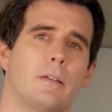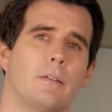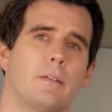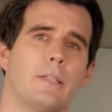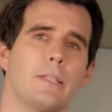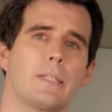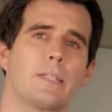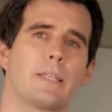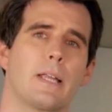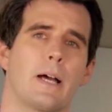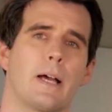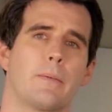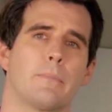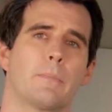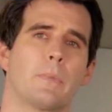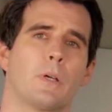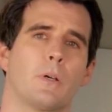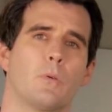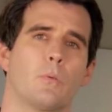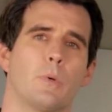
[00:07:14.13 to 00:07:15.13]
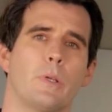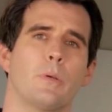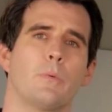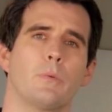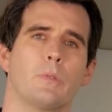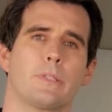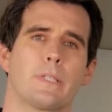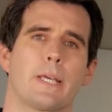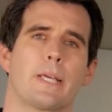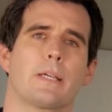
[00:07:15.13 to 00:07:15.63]
This time, we
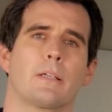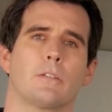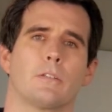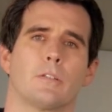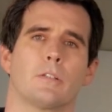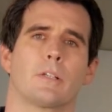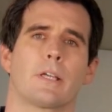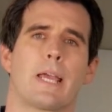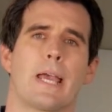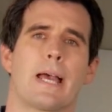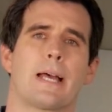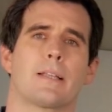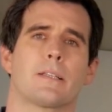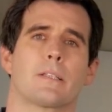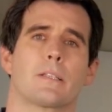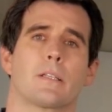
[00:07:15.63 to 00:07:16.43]
will take a look at